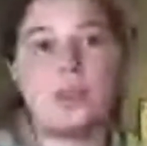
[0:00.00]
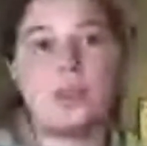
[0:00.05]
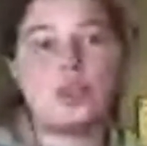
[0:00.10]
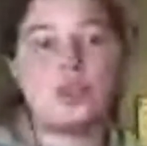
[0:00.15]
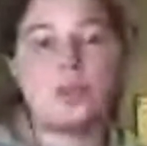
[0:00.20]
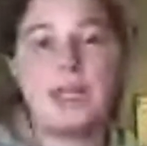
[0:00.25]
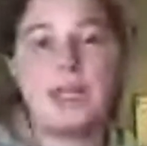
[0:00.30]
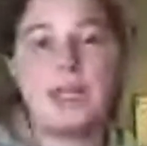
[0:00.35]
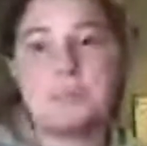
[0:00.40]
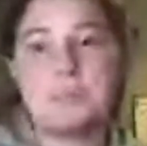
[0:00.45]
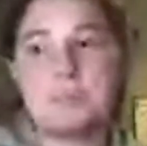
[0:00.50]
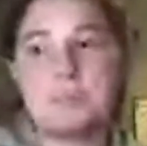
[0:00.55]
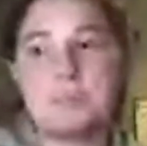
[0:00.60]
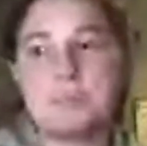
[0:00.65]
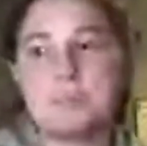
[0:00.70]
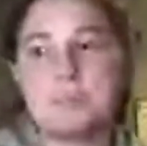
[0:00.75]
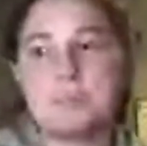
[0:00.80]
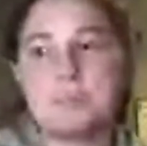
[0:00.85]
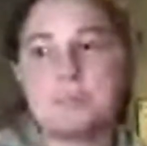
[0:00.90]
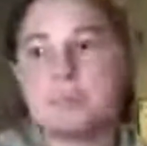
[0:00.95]

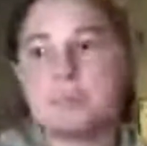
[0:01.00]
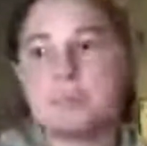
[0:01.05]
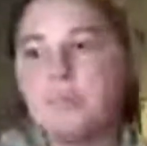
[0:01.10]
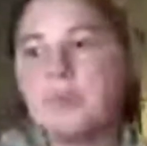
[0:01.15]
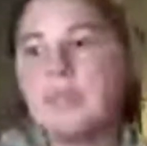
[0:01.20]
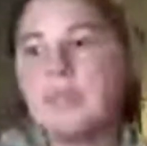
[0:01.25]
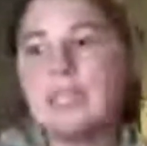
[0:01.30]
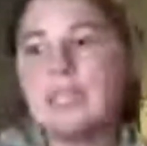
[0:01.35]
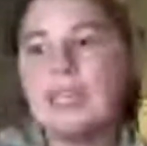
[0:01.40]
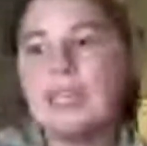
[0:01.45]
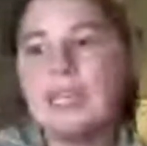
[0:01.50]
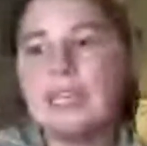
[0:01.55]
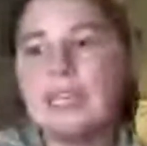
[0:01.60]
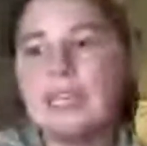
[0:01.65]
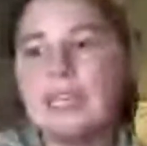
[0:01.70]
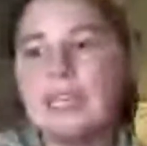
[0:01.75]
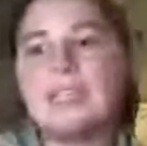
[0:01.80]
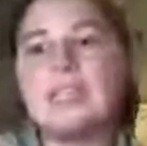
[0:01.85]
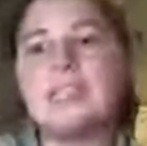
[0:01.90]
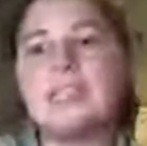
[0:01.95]
And
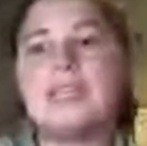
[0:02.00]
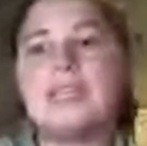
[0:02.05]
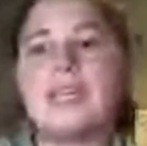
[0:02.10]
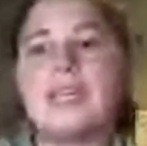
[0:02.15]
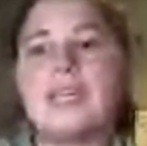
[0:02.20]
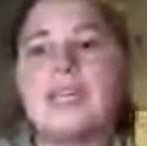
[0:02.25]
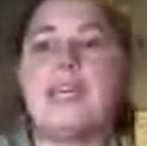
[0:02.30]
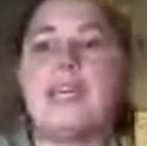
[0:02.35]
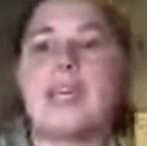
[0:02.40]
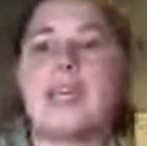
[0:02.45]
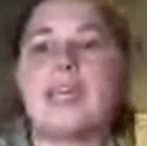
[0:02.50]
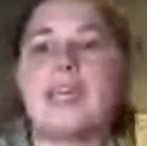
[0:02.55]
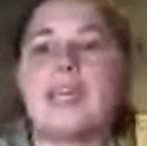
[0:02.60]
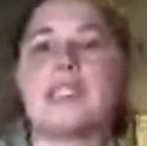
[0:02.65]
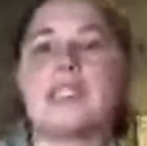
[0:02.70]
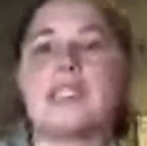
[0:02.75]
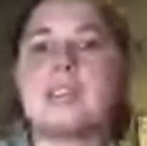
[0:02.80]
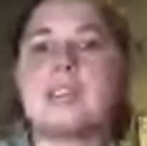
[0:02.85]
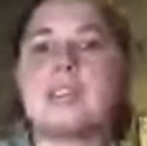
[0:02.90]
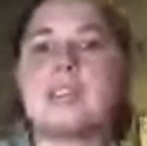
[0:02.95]
typically,
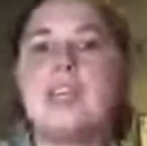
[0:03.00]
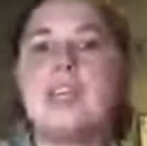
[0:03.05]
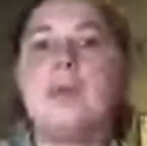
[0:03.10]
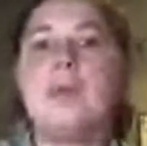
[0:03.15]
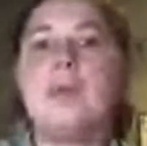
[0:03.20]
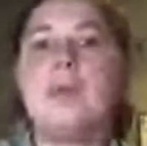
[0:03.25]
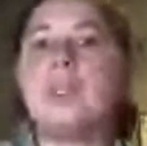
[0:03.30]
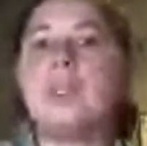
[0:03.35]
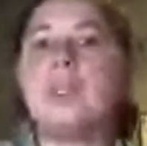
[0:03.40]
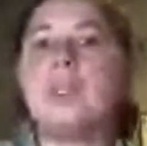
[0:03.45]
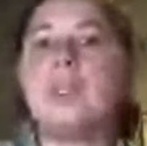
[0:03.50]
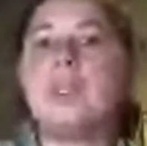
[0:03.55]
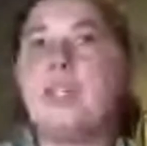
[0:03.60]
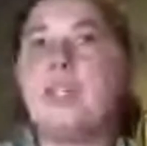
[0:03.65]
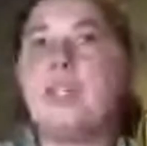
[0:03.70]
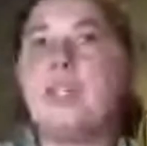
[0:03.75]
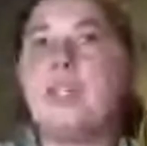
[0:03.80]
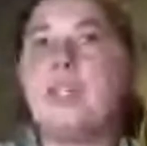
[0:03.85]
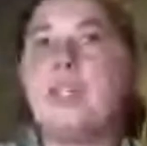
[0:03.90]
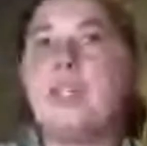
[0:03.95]
when
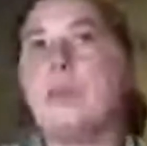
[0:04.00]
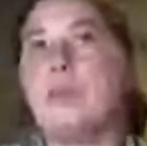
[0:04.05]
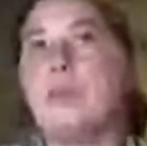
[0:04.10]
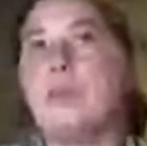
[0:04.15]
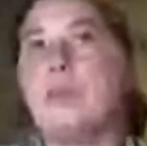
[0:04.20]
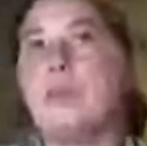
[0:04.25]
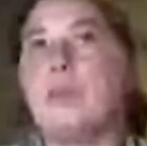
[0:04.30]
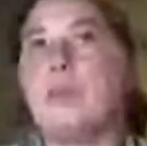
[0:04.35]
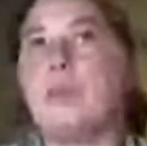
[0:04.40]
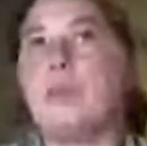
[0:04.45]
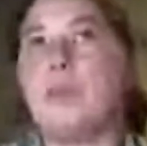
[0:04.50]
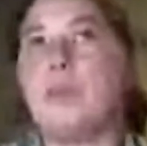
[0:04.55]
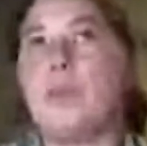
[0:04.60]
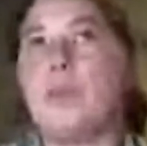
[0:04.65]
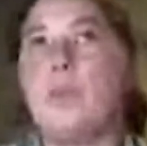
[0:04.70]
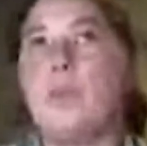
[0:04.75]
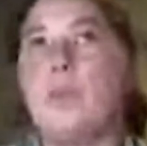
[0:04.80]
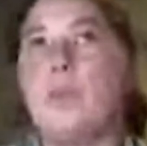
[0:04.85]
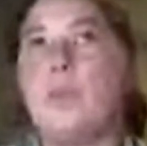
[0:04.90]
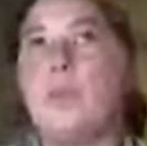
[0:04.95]
I have
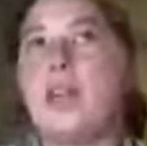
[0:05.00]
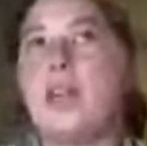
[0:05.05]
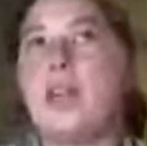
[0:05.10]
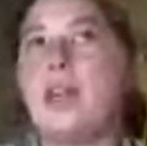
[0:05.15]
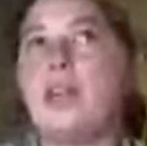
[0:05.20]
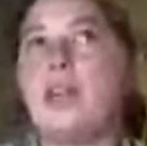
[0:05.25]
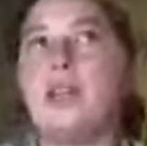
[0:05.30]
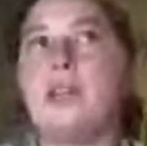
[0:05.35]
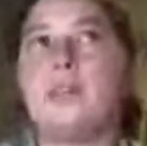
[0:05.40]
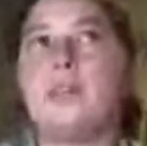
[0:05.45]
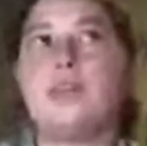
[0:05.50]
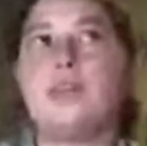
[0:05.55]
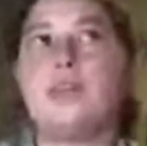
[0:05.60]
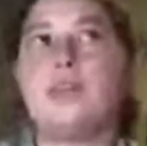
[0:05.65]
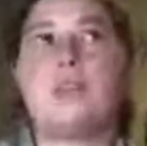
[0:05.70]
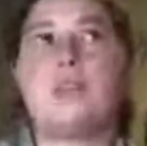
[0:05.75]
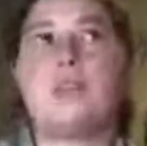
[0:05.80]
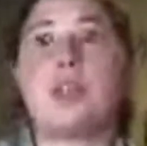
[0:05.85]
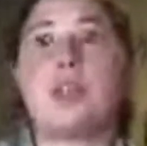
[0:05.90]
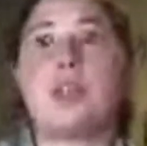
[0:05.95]
talked about this in the
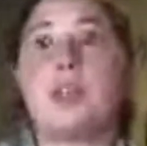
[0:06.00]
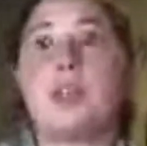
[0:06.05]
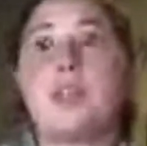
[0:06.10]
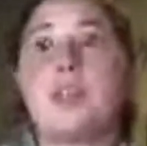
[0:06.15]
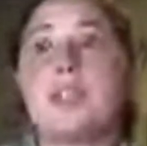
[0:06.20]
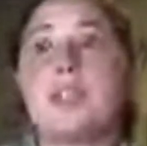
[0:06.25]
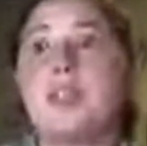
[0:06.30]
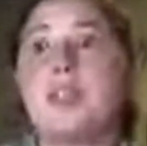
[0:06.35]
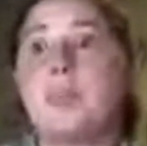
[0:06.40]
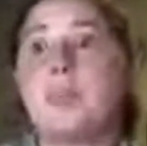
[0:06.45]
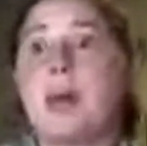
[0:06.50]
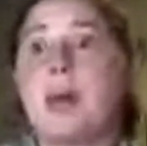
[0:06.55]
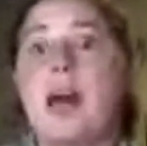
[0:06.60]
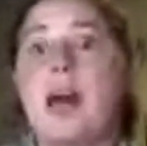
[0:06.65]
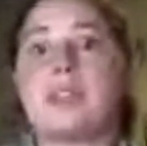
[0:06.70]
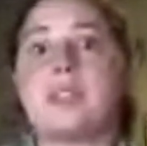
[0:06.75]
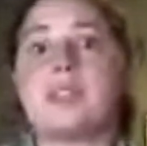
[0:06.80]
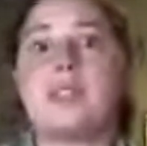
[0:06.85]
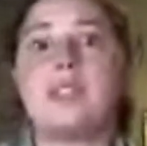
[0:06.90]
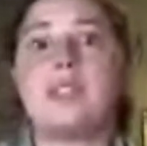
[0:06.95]
past, and this kind of goes
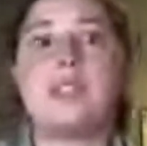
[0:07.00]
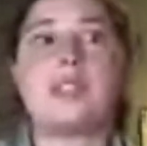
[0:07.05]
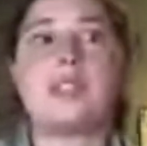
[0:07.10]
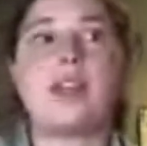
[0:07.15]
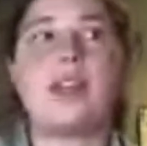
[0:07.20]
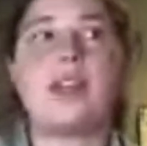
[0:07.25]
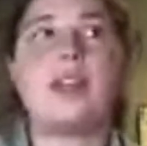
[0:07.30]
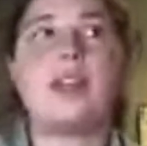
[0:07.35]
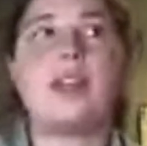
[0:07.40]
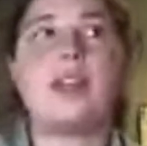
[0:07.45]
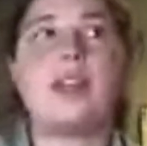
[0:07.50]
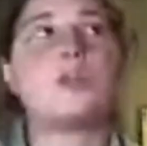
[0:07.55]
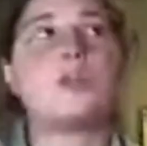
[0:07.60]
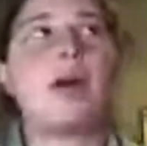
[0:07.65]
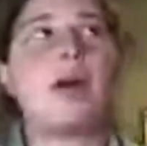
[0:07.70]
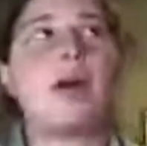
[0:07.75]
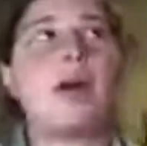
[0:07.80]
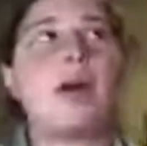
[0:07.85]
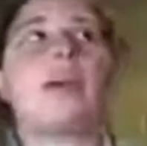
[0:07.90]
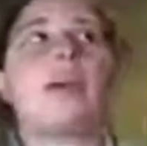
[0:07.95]
back, I think the
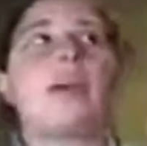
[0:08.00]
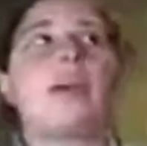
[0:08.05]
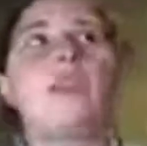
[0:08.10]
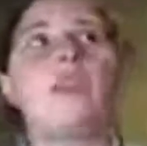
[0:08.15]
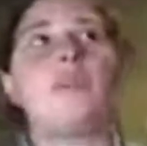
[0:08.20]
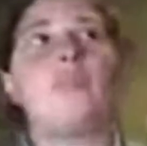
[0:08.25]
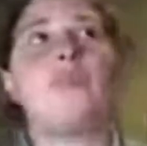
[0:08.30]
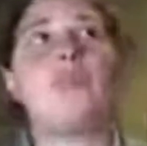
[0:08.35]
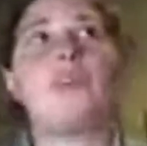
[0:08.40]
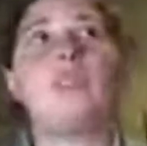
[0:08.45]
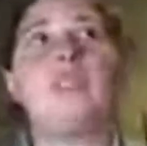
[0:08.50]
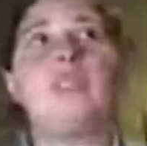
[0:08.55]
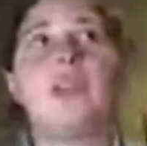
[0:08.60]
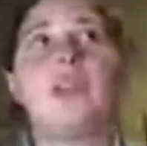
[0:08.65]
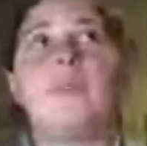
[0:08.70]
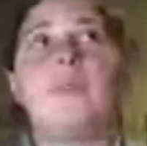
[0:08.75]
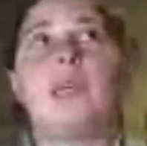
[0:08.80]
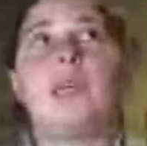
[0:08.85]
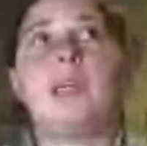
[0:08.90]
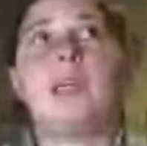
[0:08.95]
first time I
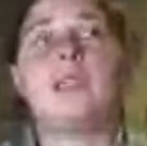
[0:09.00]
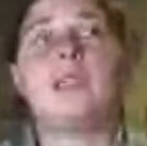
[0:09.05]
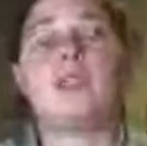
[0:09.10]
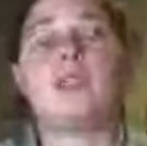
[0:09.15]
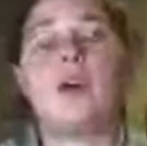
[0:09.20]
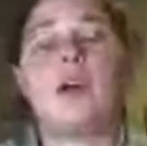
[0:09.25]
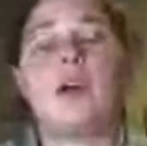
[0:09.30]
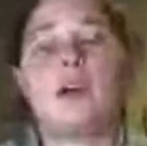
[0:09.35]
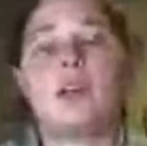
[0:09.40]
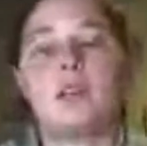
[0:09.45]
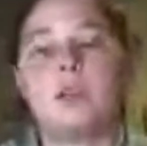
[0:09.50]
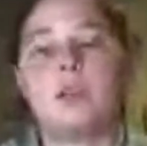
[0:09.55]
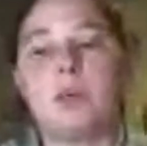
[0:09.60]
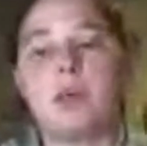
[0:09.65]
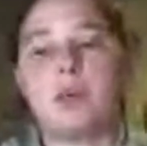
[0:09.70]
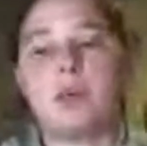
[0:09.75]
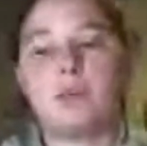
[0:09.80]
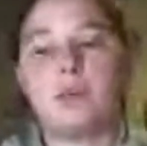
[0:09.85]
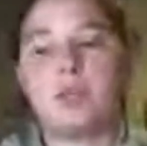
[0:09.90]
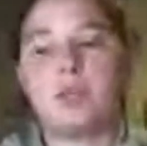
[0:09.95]
talked about this
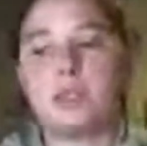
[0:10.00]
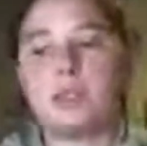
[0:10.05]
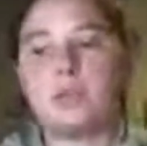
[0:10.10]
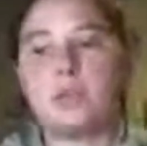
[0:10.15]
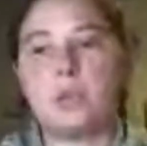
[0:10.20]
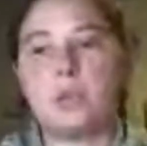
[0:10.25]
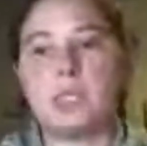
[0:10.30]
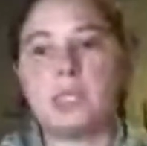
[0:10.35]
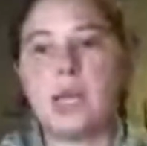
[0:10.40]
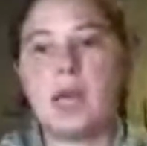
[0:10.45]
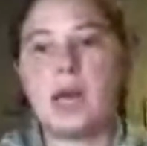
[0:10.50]
was at